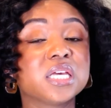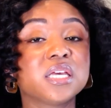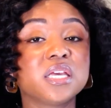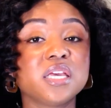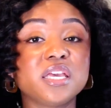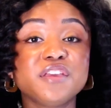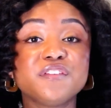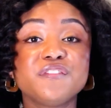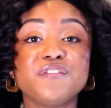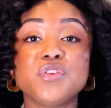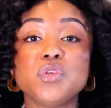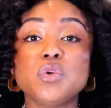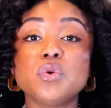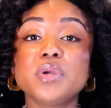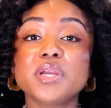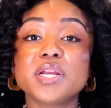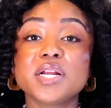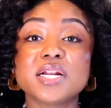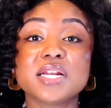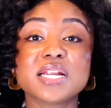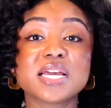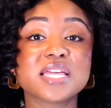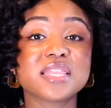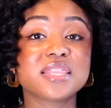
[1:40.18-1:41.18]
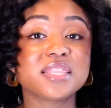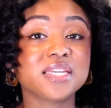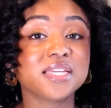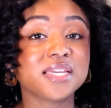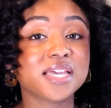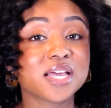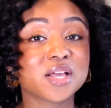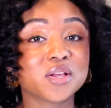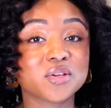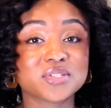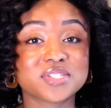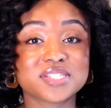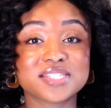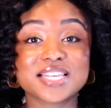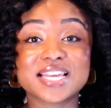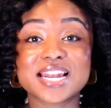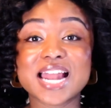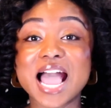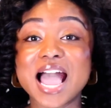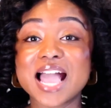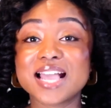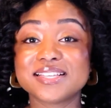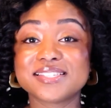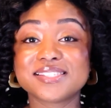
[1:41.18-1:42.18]
If you hear nothing else that
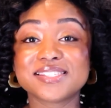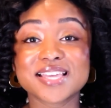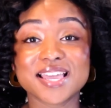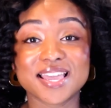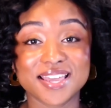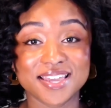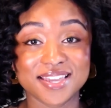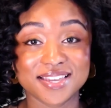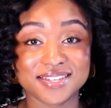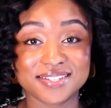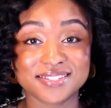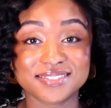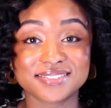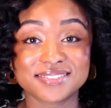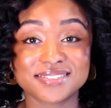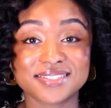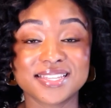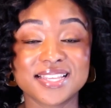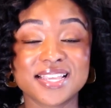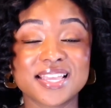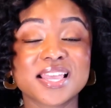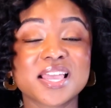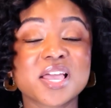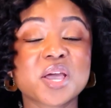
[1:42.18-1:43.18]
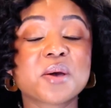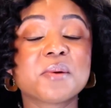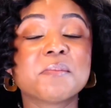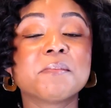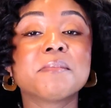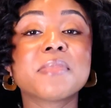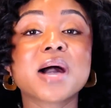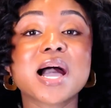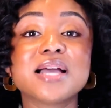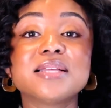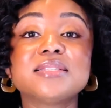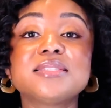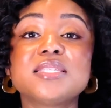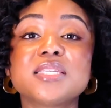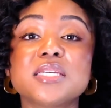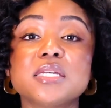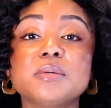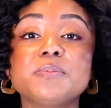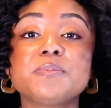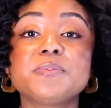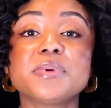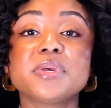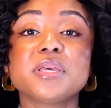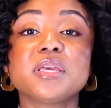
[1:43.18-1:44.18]
I say, my
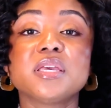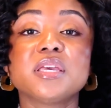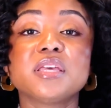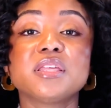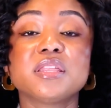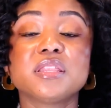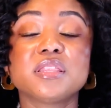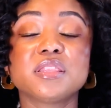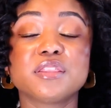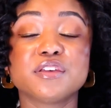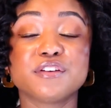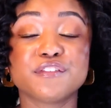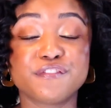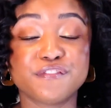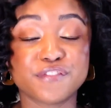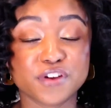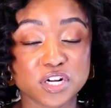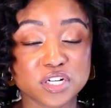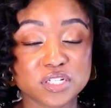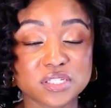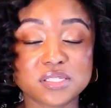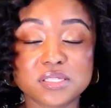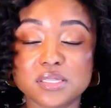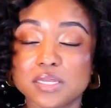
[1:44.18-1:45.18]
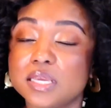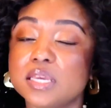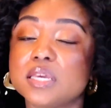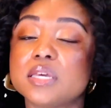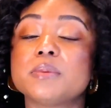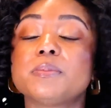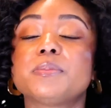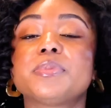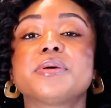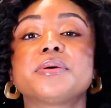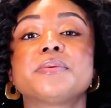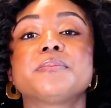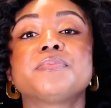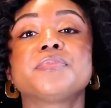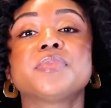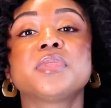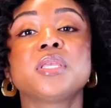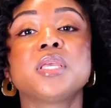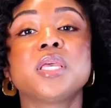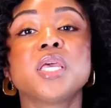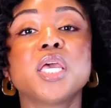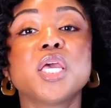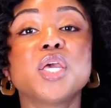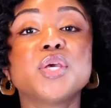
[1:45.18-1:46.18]
tip, the first tip,
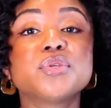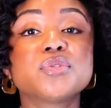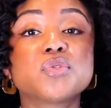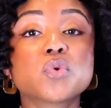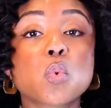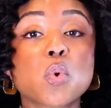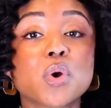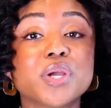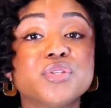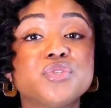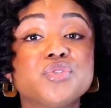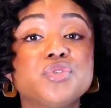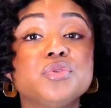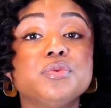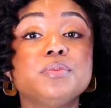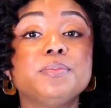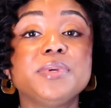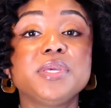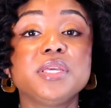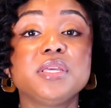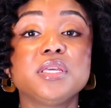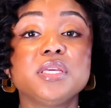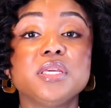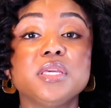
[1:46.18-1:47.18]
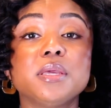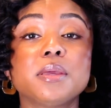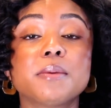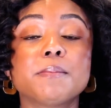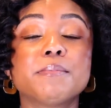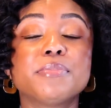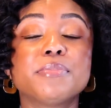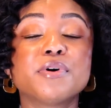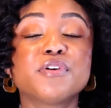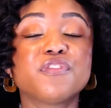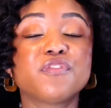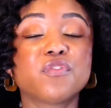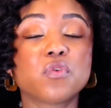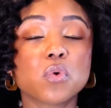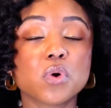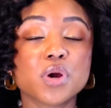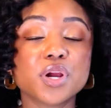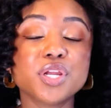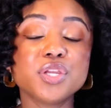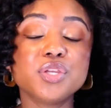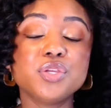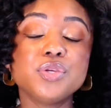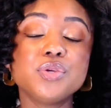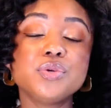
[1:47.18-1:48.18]
is going to be, before
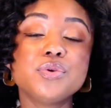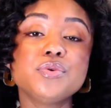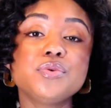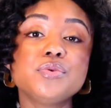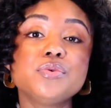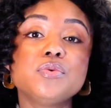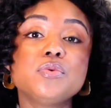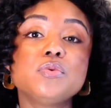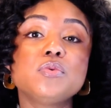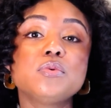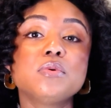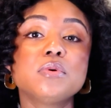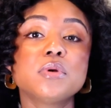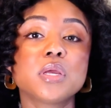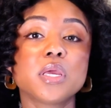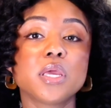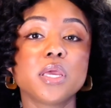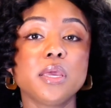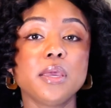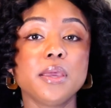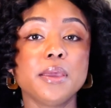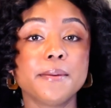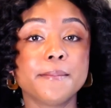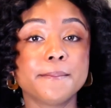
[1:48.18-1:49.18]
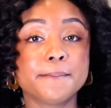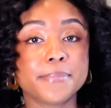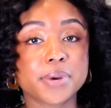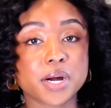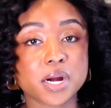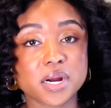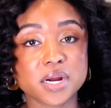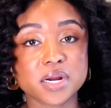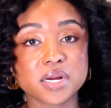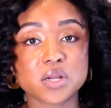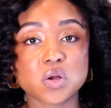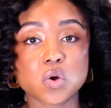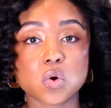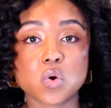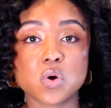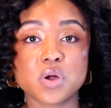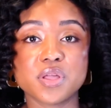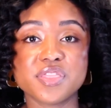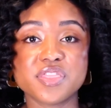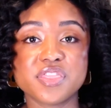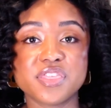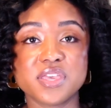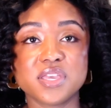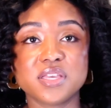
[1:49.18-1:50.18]
you embark
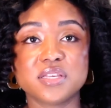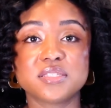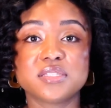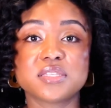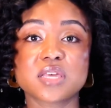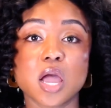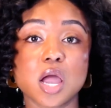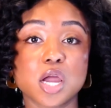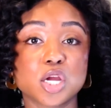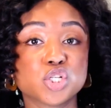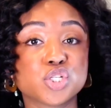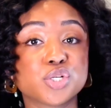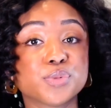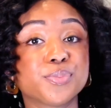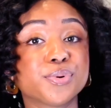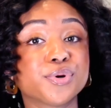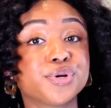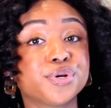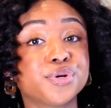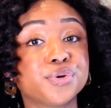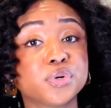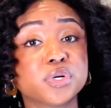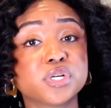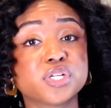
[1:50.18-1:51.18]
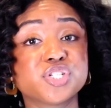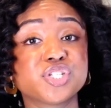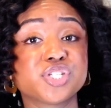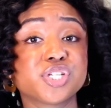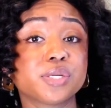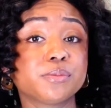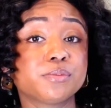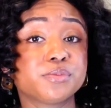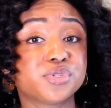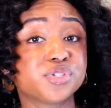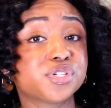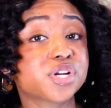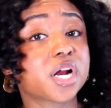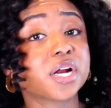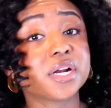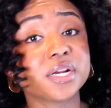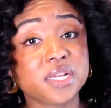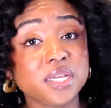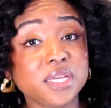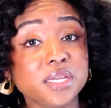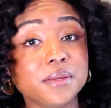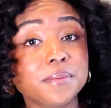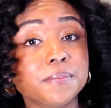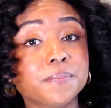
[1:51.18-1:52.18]
on this entrepreneurship
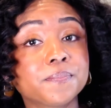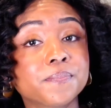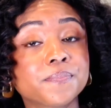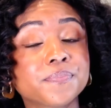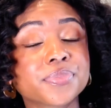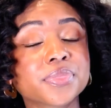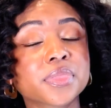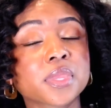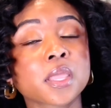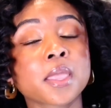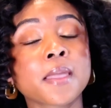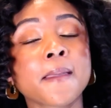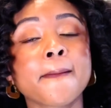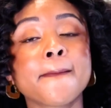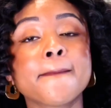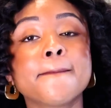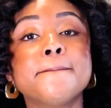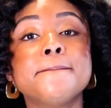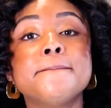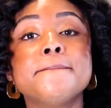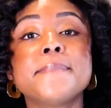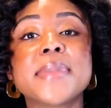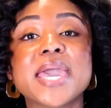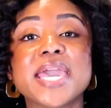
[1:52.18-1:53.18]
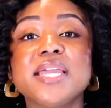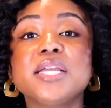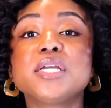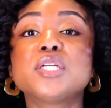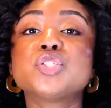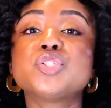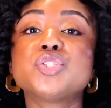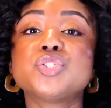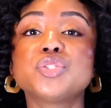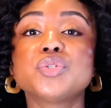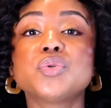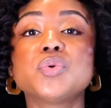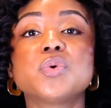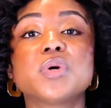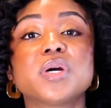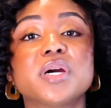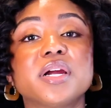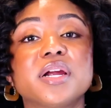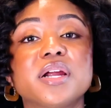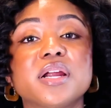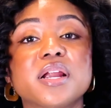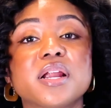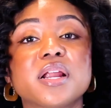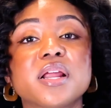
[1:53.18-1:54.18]
journey, make
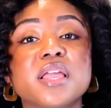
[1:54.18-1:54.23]
sure,